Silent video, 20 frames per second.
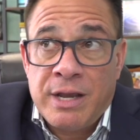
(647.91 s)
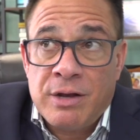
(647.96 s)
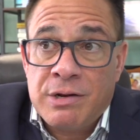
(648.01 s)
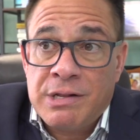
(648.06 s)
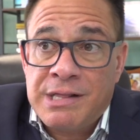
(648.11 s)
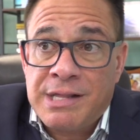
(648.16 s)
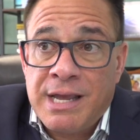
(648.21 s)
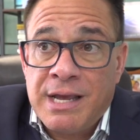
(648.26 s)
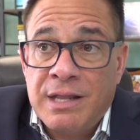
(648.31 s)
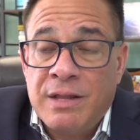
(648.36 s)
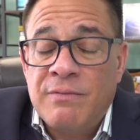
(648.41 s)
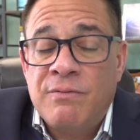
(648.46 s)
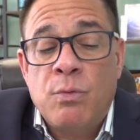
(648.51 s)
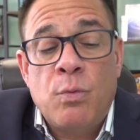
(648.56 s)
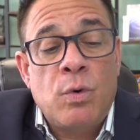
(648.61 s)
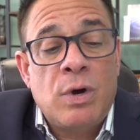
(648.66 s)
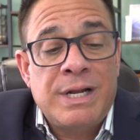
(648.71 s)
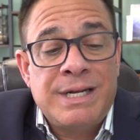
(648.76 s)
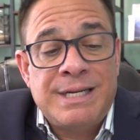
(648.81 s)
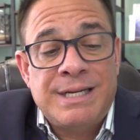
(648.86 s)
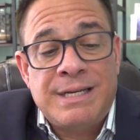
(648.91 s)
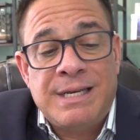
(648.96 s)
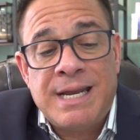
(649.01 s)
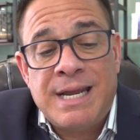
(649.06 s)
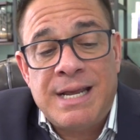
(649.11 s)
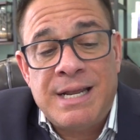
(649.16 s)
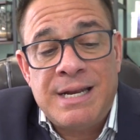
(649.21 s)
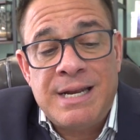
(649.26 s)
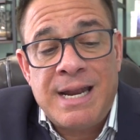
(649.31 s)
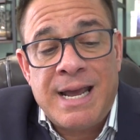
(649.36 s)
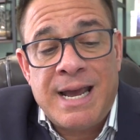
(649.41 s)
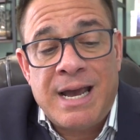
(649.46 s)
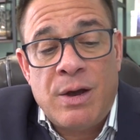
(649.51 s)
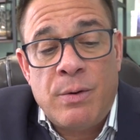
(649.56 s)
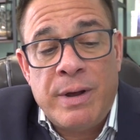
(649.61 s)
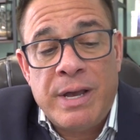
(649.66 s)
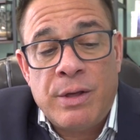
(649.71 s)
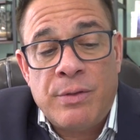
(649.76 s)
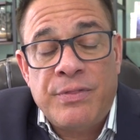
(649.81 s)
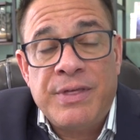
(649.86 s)
on a scale of 1 to 10, how
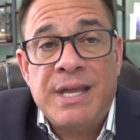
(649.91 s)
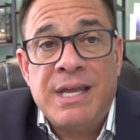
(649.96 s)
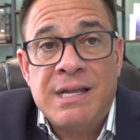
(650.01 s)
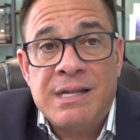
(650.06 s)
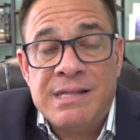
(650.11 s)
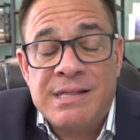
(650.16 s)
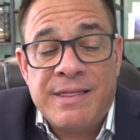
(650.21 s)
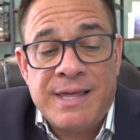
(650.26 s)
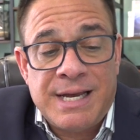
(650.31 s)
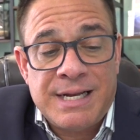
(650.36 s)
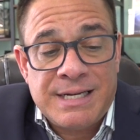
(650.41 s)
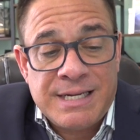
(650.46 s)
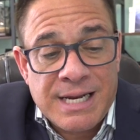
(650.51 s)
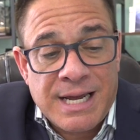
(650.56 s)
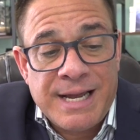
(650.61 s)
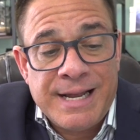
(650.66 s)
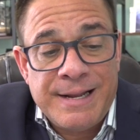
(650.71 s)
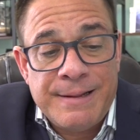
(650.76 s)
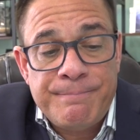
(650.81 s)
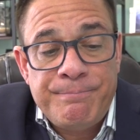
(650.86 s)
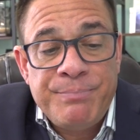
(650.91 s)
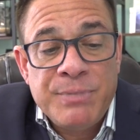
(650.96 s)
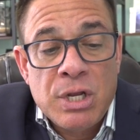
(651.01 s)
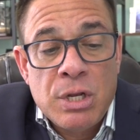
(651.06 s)
healthy is that diet?